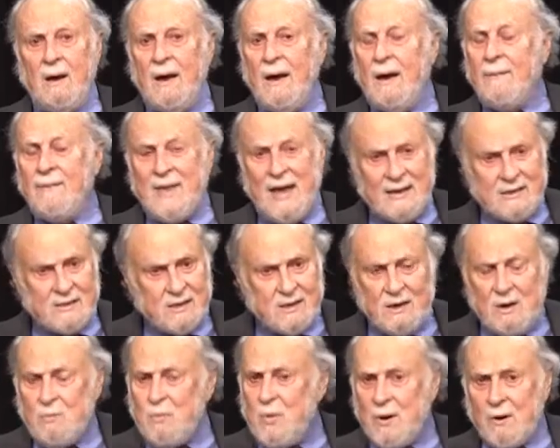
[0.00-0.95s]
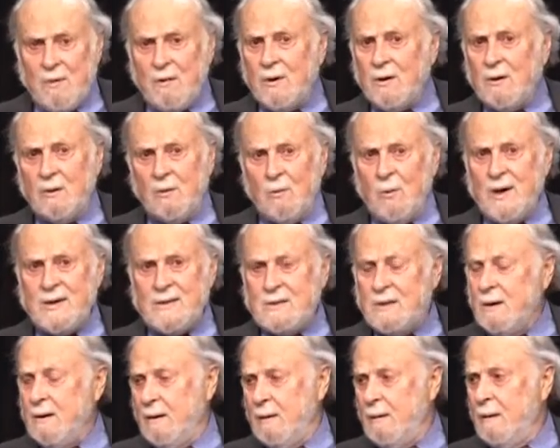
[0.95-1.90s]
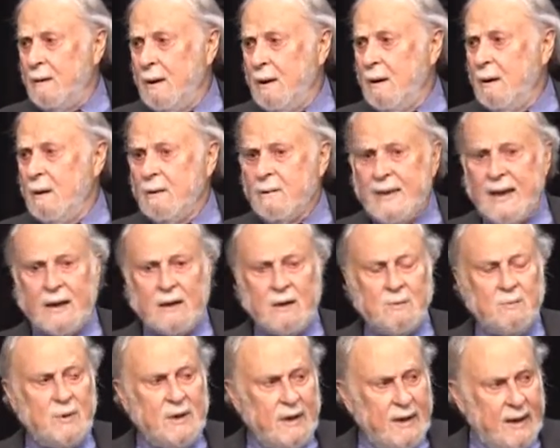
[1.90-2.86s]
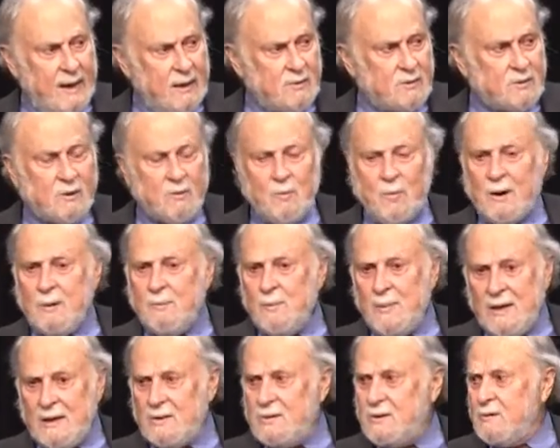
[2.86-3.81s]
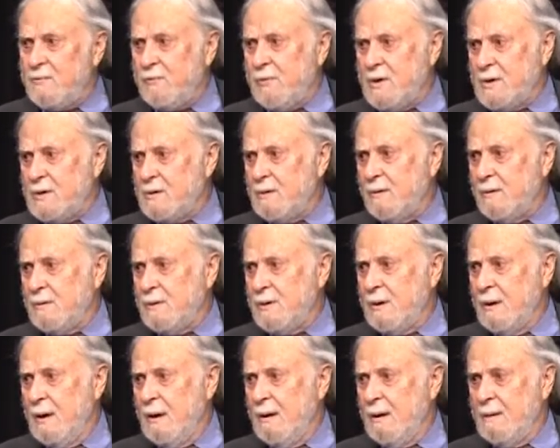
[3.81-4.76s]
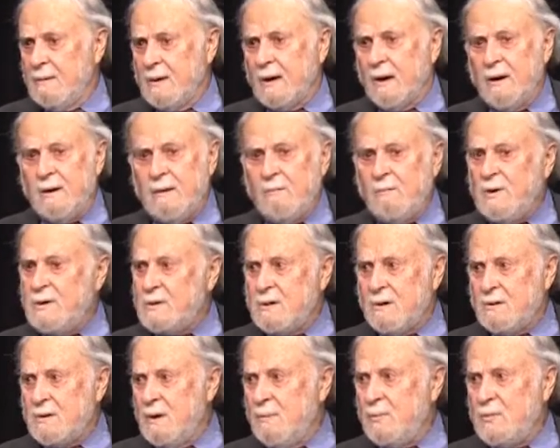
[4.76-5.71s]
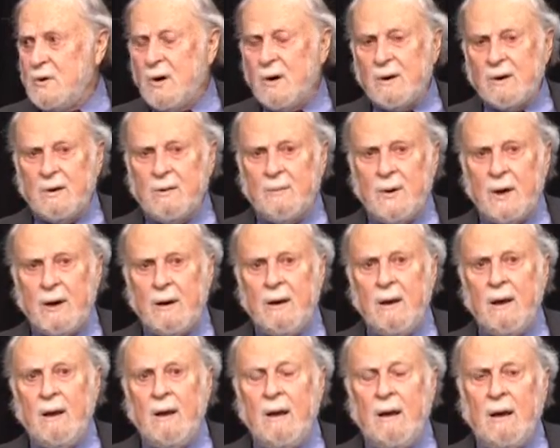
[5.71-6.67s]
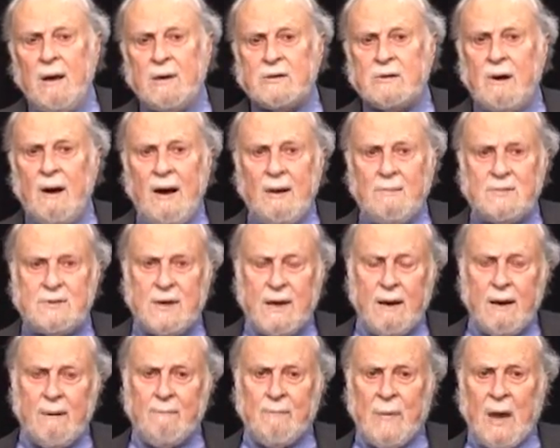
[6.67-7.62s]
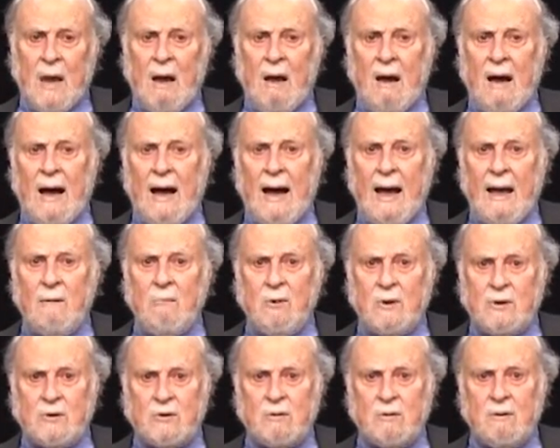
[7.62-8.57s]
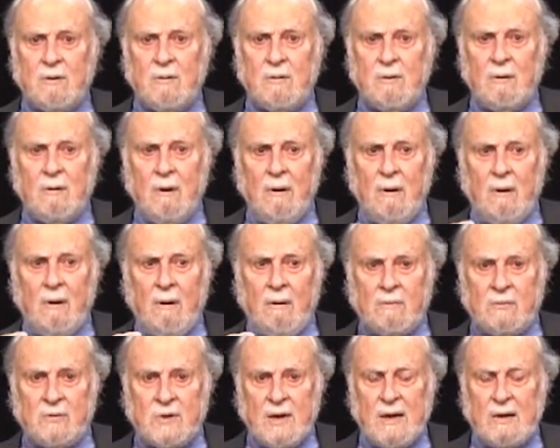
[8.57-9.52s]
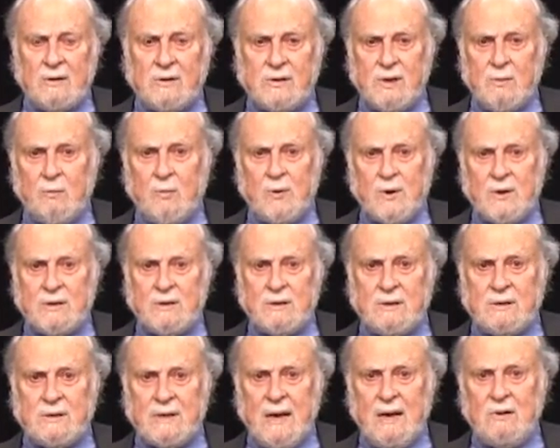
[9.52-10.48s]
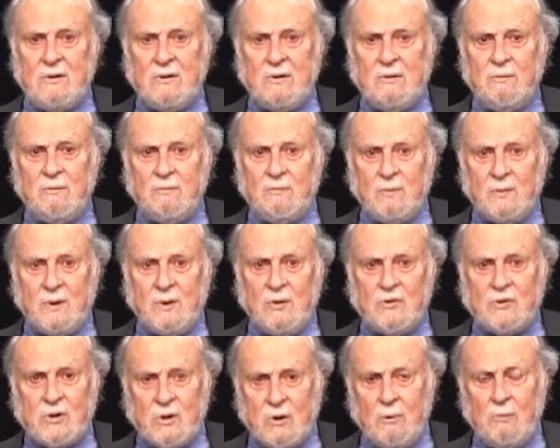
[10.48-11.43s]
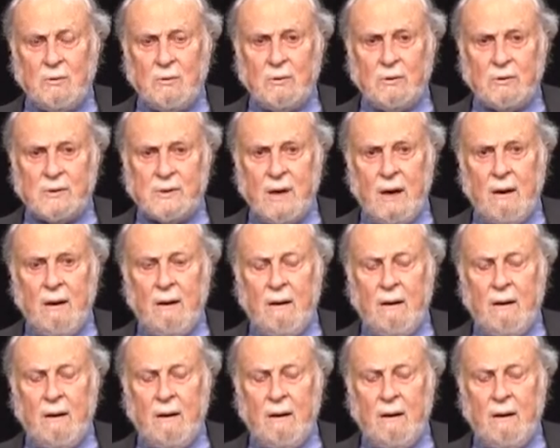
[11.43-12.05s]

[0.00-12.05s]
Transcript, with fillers: And that's an empirical question that can be answered by means of research, the kind of research I'm talking about. So I'm saying I would turn jails and prisons into schools.